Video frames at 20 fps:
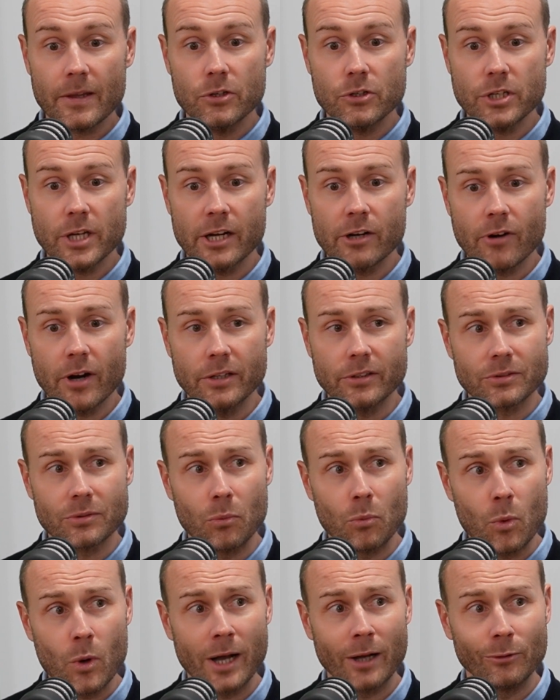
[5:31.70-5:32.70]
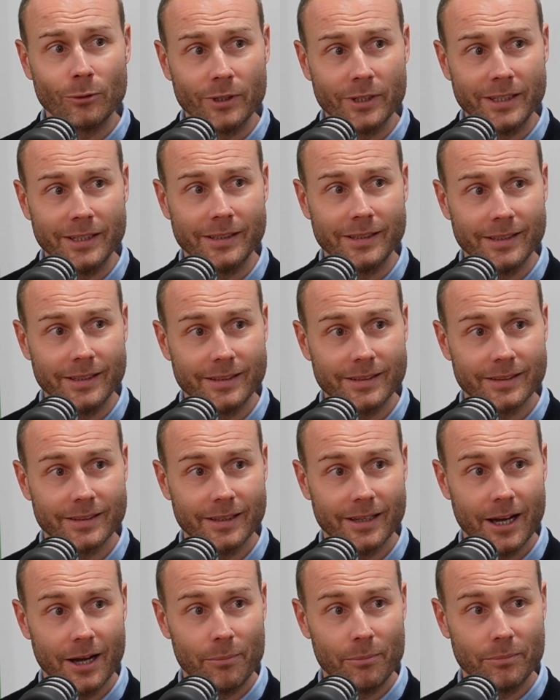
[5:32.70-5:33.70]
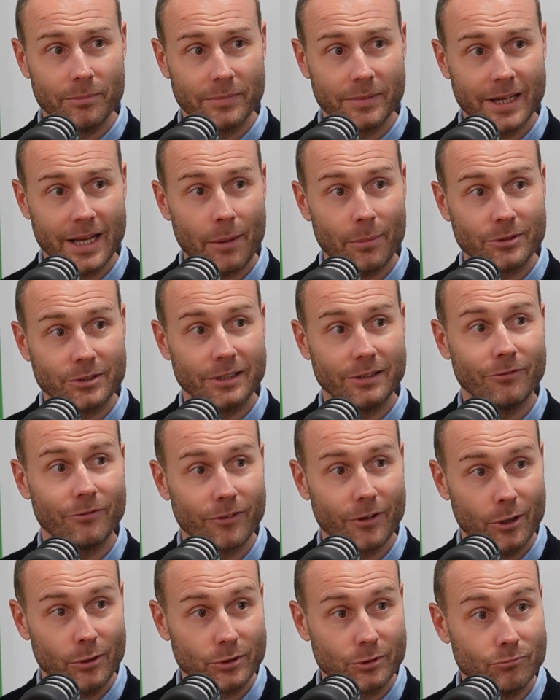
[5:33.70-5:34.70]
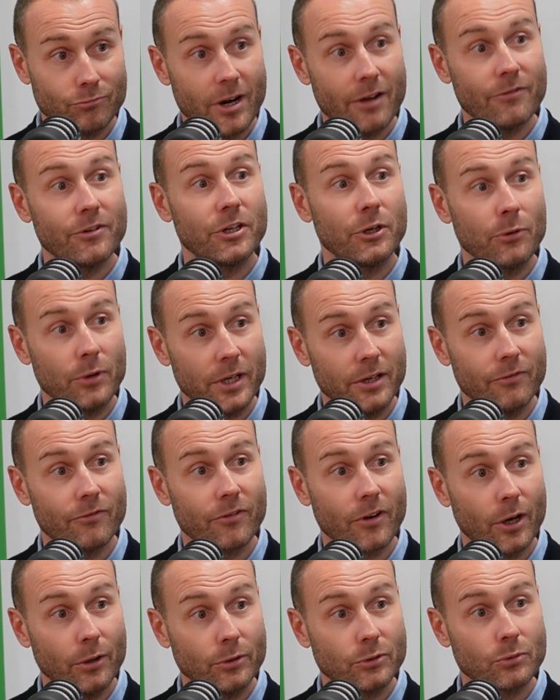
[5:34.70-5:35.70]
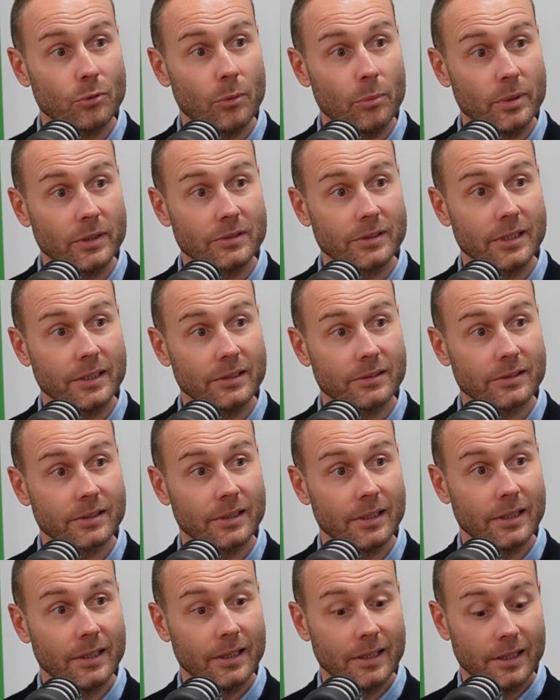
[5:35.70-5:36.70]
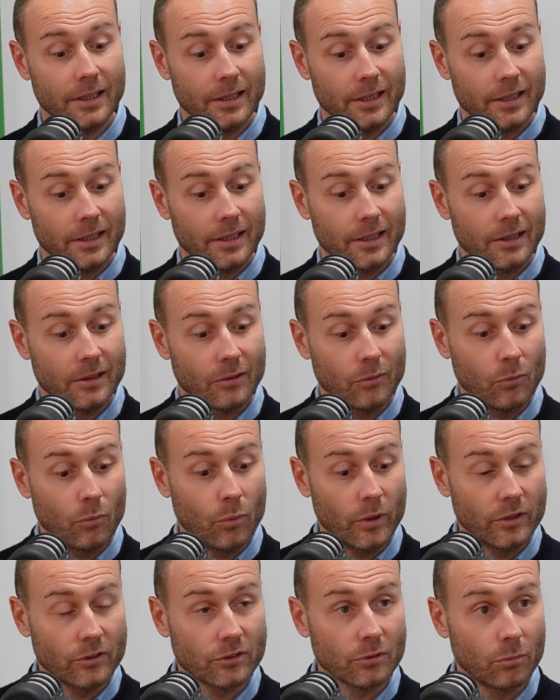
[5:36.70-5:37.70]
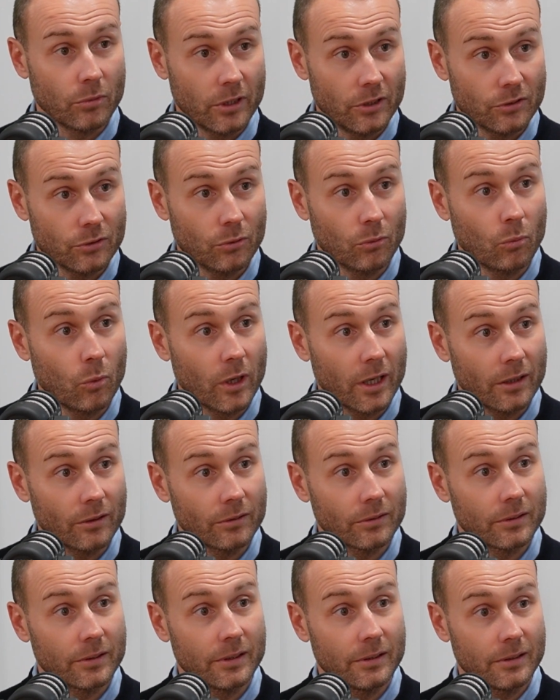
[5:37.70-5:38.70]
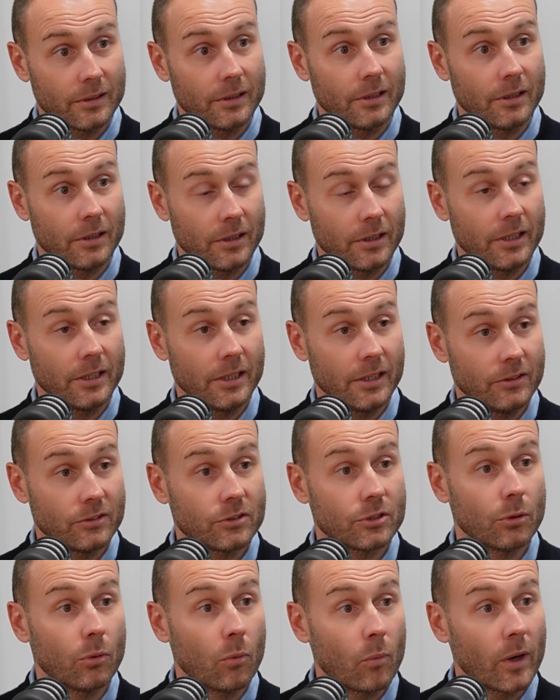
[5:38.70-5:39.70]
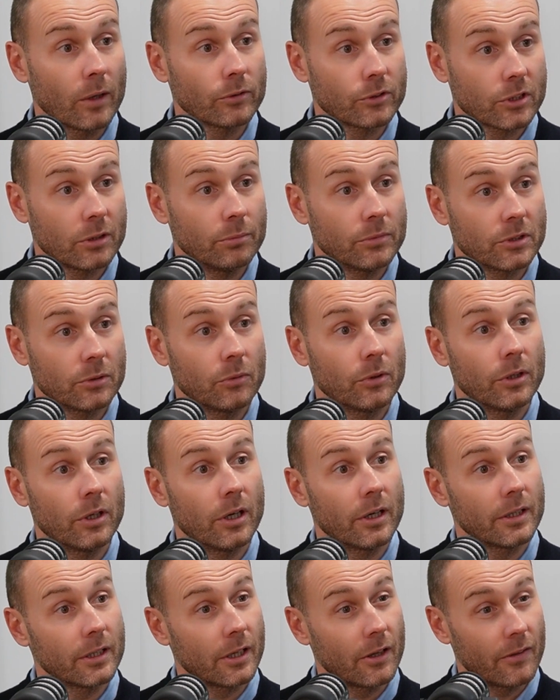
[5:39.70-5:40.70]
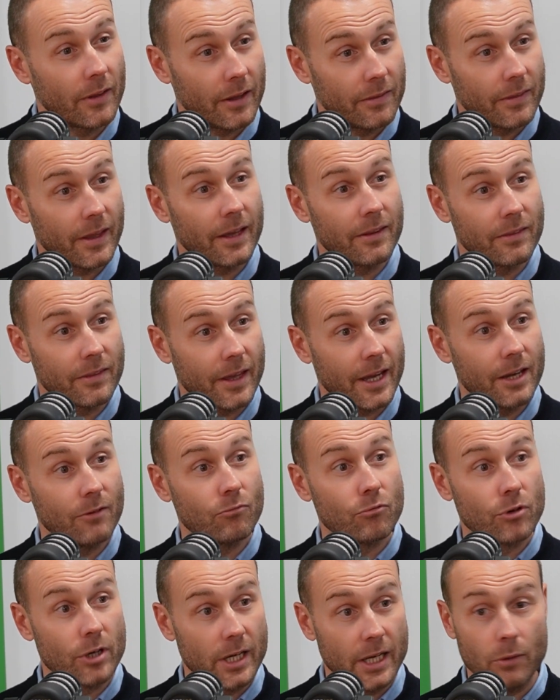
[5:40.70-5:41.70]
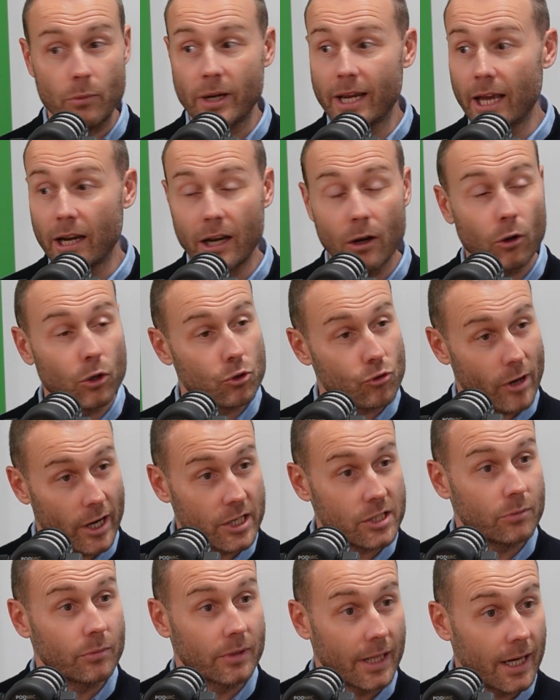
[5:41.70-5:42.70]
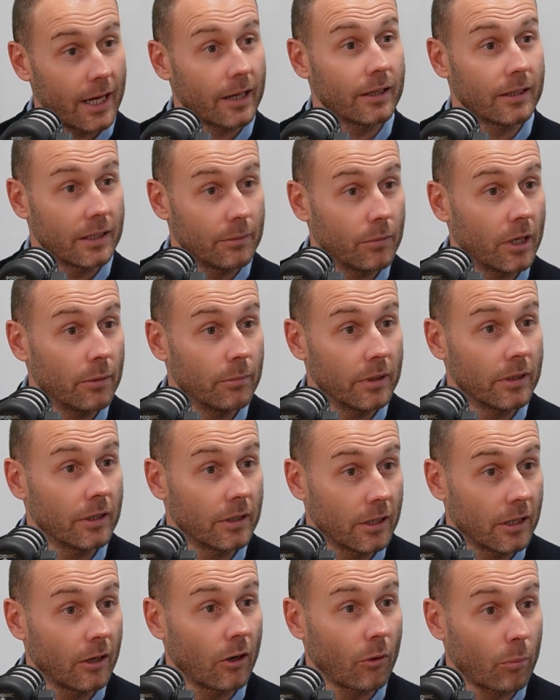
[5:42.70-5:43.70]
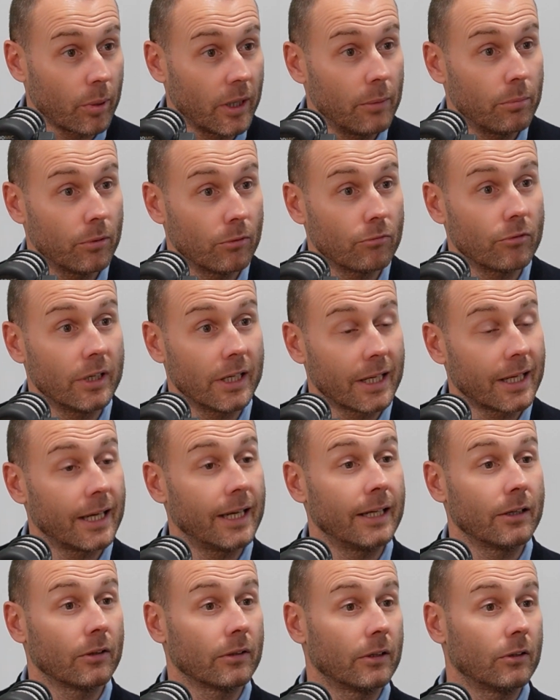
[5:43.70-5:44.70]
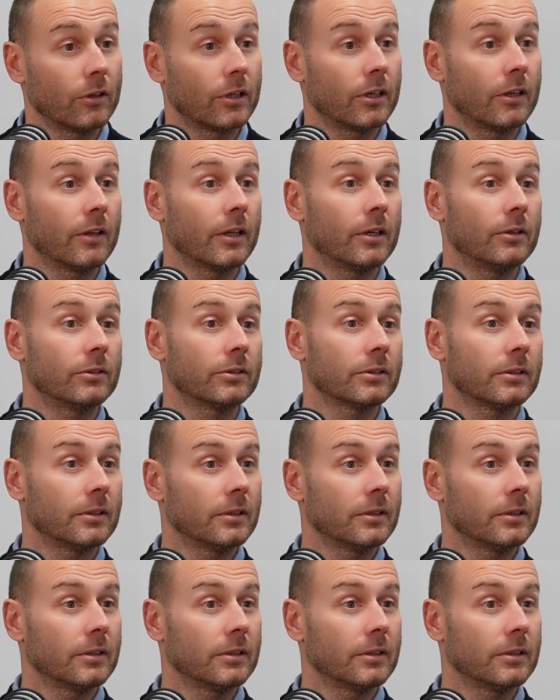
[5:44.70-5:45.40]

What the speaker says: generate some well-needed capital inflows and revenue inflows to a business when someone is unwell, is too unwell to come to work, they really, we get a lot of traction with that at the moment, and a lot of people are really keen on looking at those.